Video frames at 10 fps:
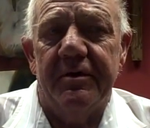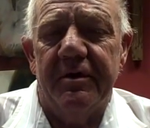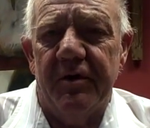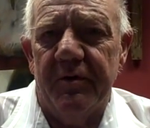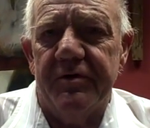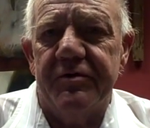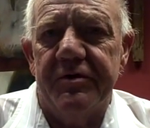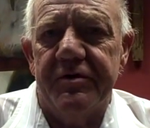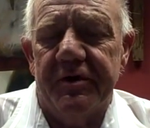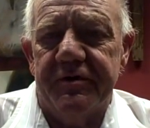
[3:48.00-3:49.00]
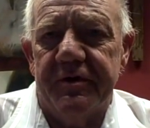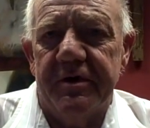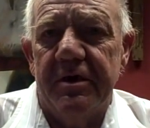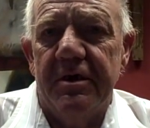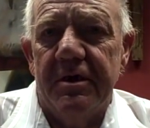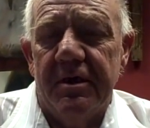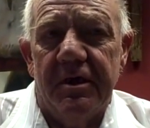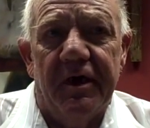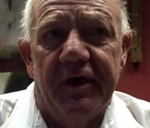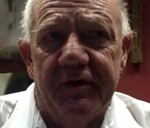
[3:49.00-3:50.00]
here at Joy Junction,
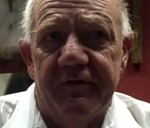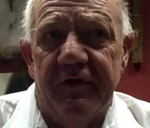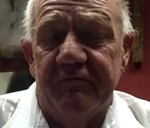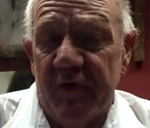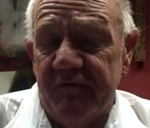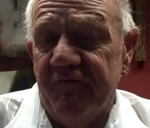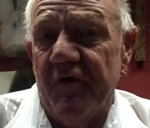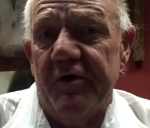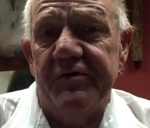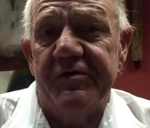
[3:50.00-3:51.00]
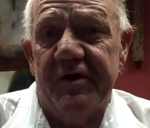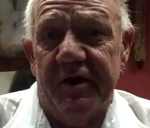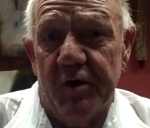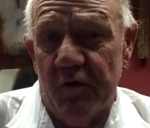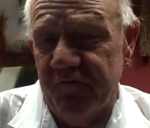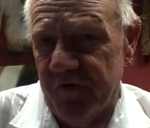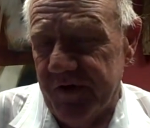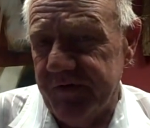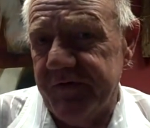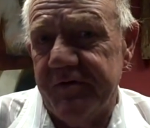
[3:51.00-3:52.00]
I have made friends, and I know
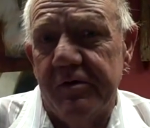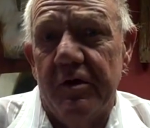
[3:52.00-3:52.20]
friends